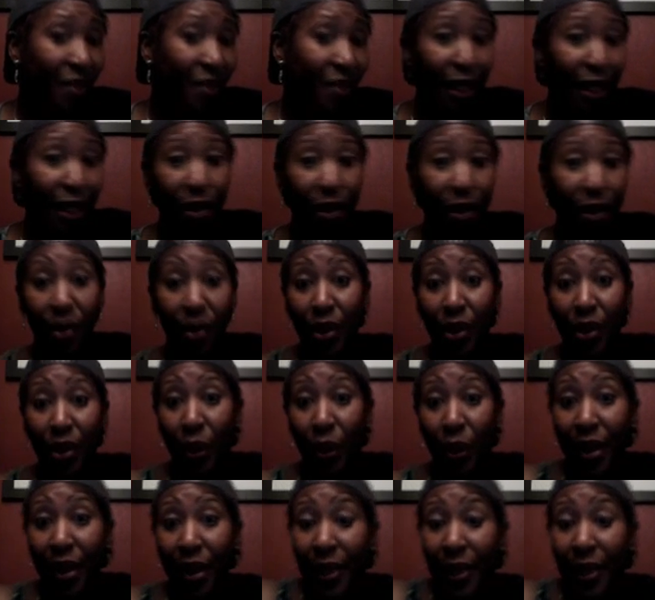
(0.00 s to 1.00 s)
And
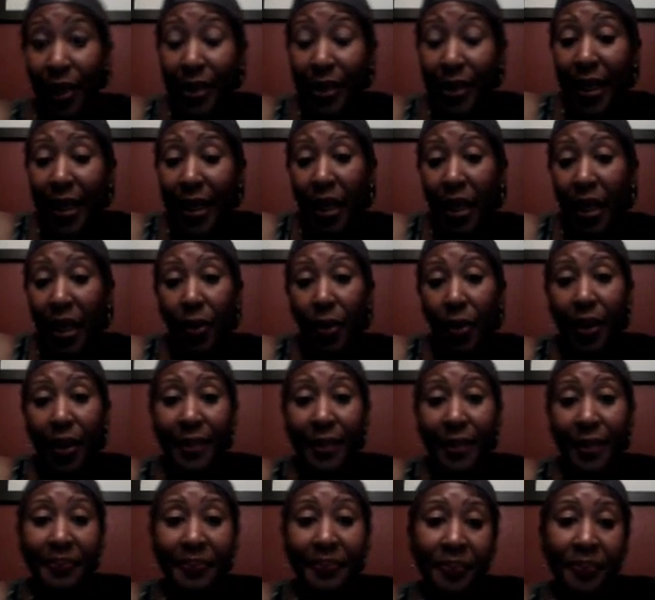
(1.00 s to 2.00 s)
swearing he was a cowboy.
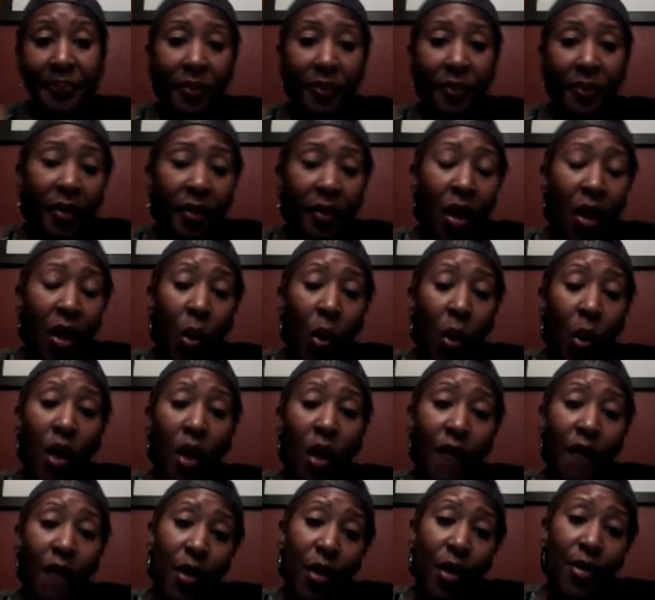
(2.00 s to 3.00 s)

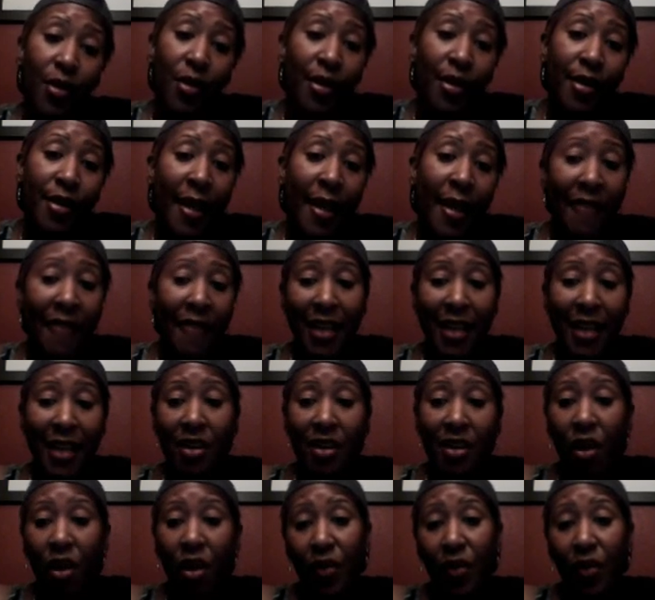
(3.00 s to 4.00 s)
Well, folks,
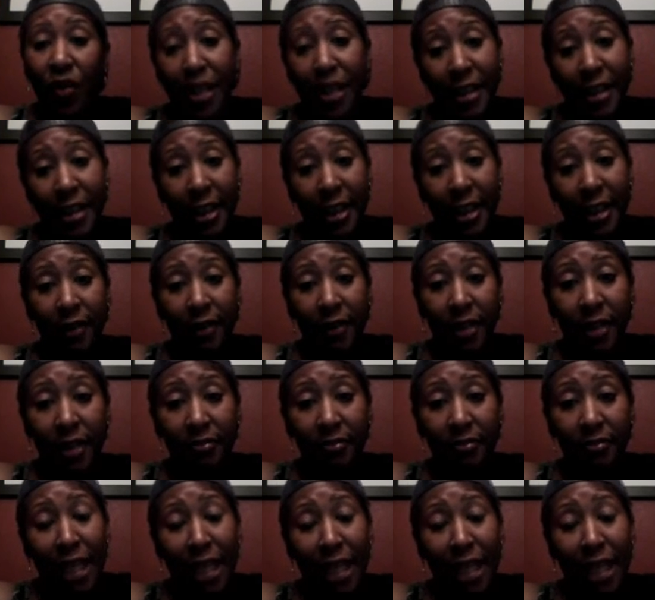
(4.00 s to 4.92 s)
that's all for this evening.